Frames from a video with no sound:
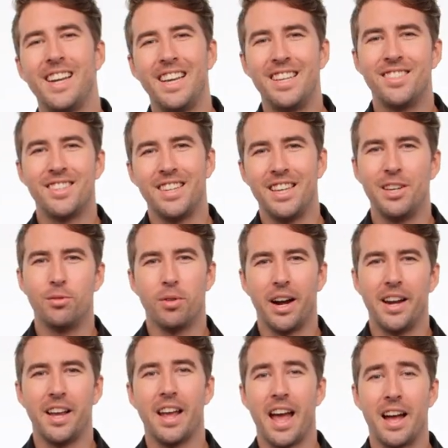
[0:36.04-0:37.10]
an ECE
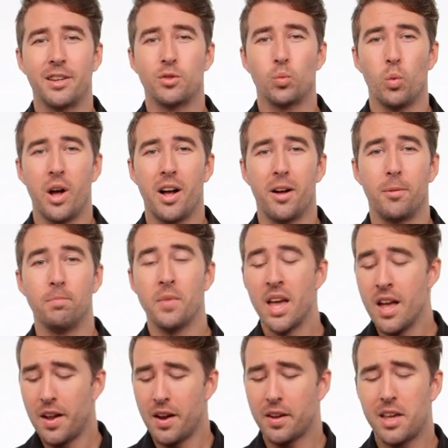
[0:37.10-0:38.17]
rating as well.
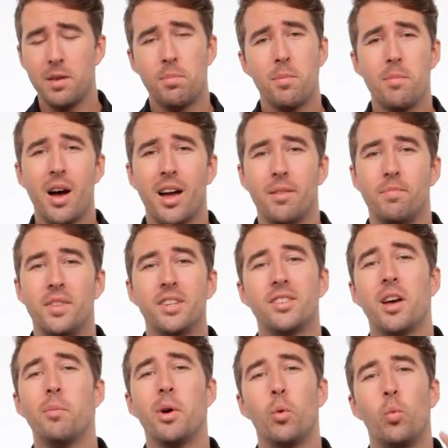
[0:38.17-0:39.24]
Now keep in mind, this
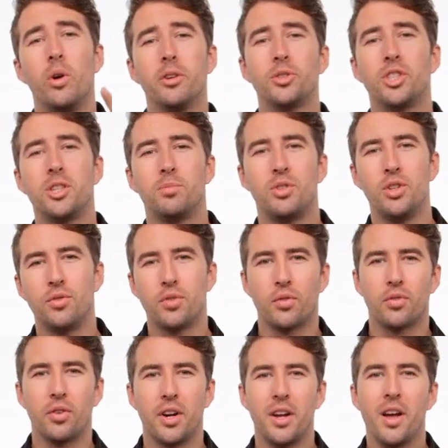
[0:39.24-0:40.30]
helmet will ship to you for
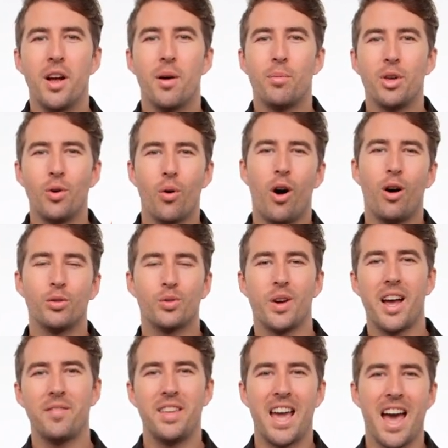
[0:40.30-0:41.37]
free, but you also
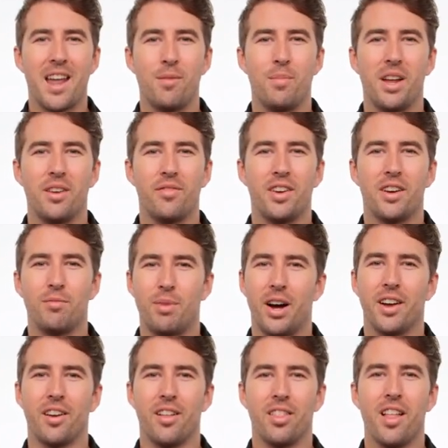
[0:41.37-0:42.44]
have the added benefit of
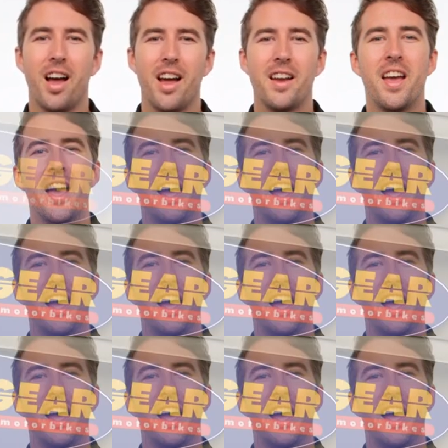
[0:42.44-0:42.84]
buying online